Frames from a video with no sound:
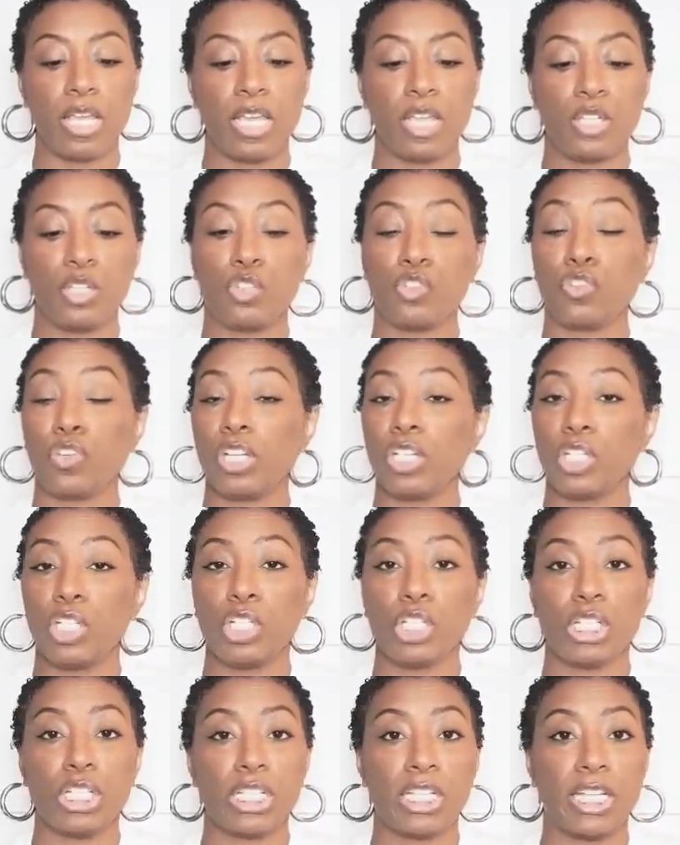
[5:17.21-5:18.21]
It's stretchy
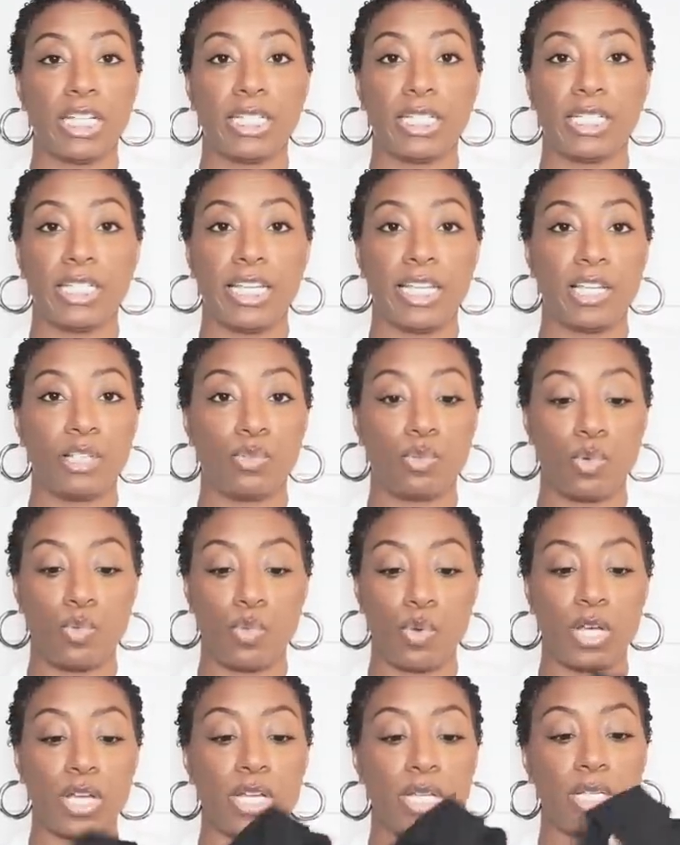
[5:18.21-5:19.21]
just like the last one
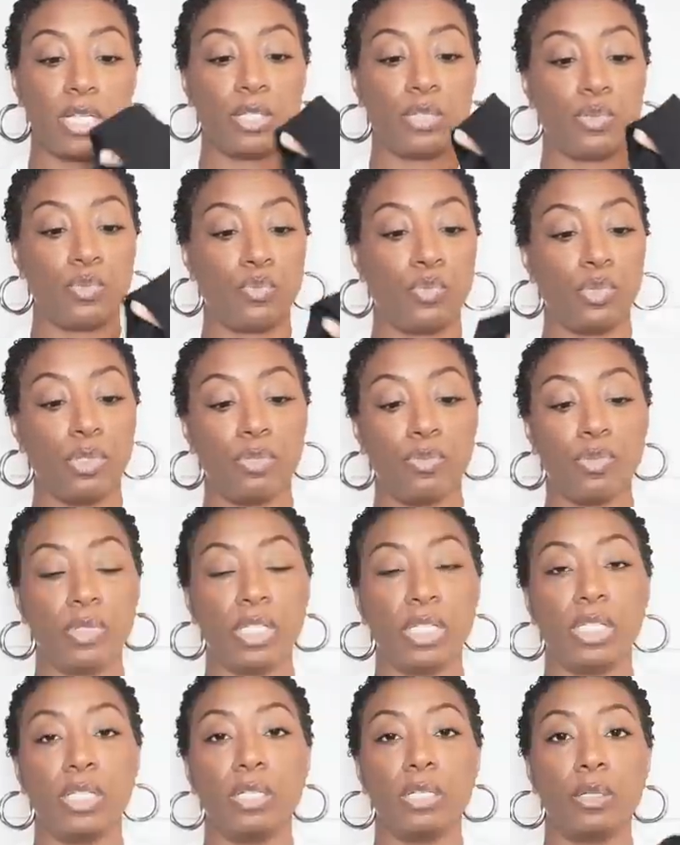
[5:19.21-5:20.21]
was. Really,
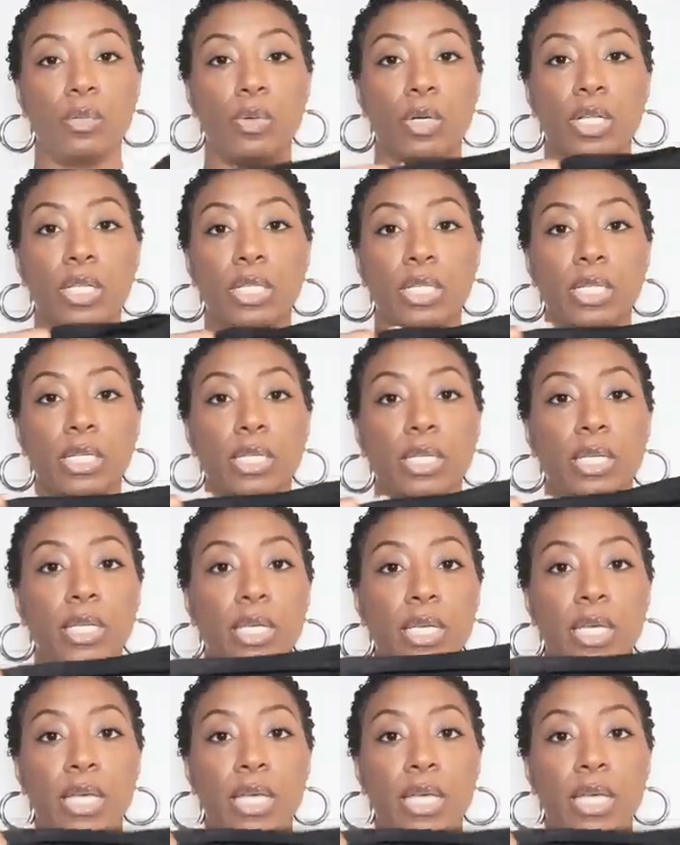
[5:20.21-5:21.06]
really good quality.